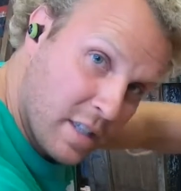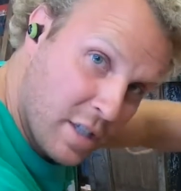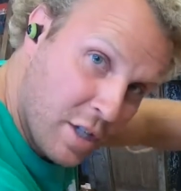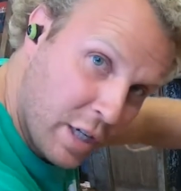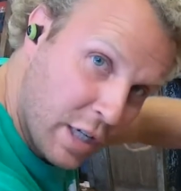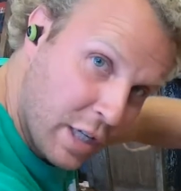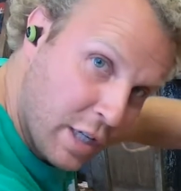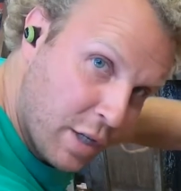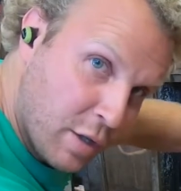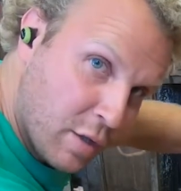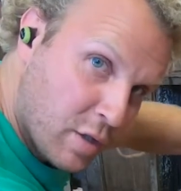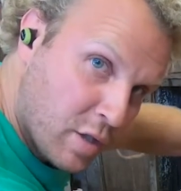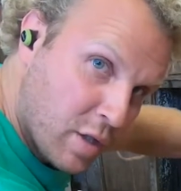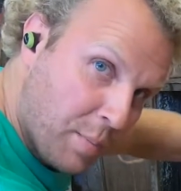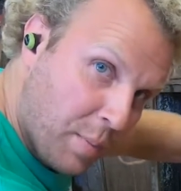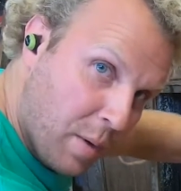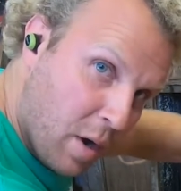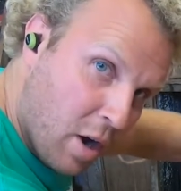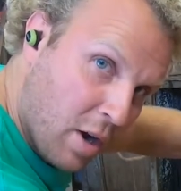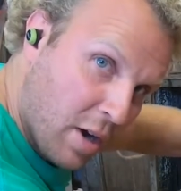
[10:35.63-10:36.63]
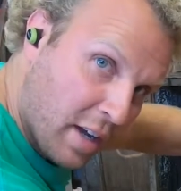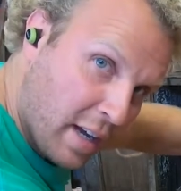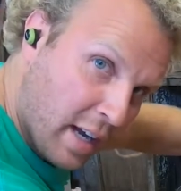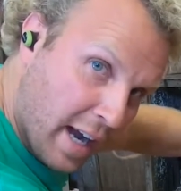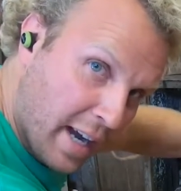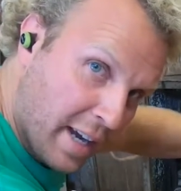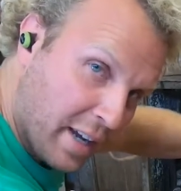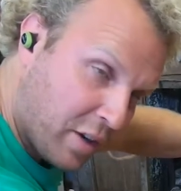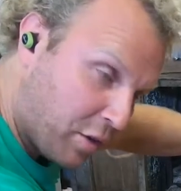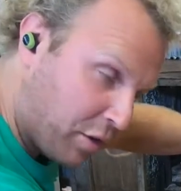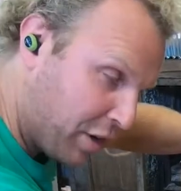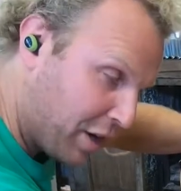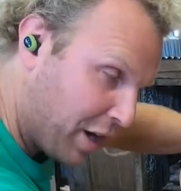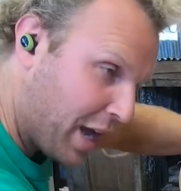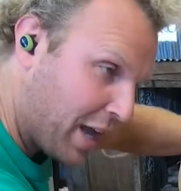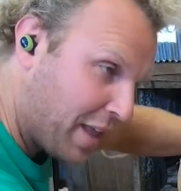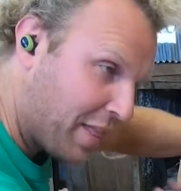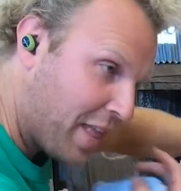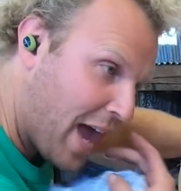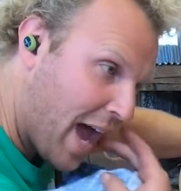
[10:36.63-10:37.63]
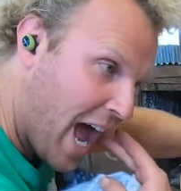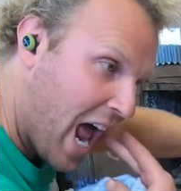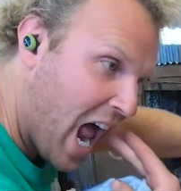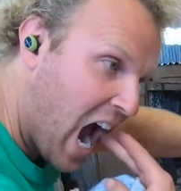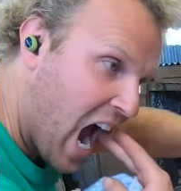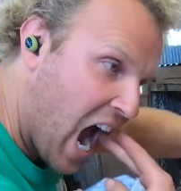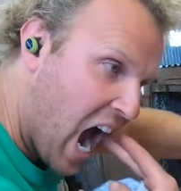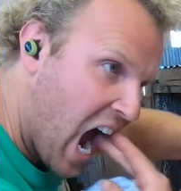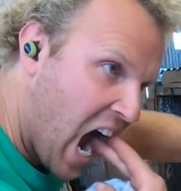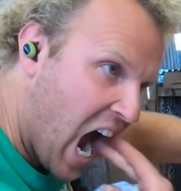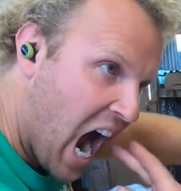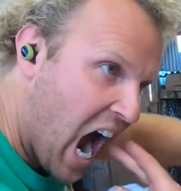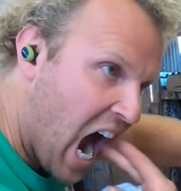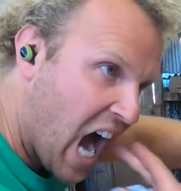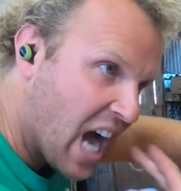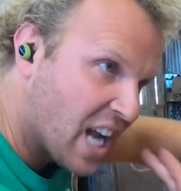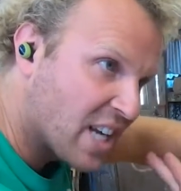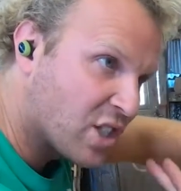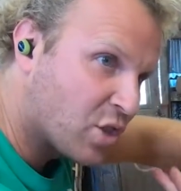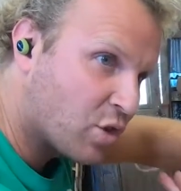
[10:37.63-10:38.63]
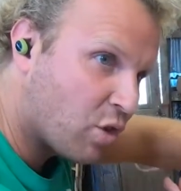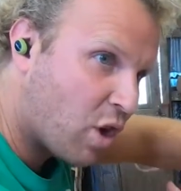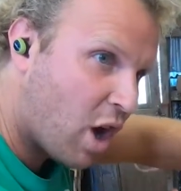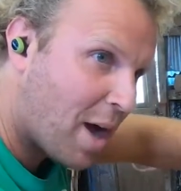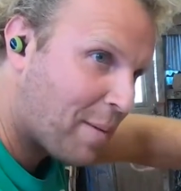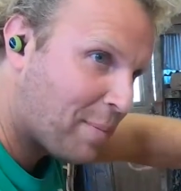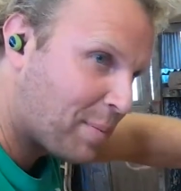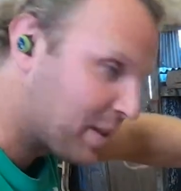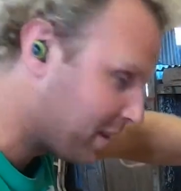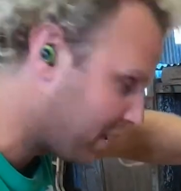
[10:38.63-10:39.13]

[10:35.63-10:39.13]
because you can use the bar to kind of create that drop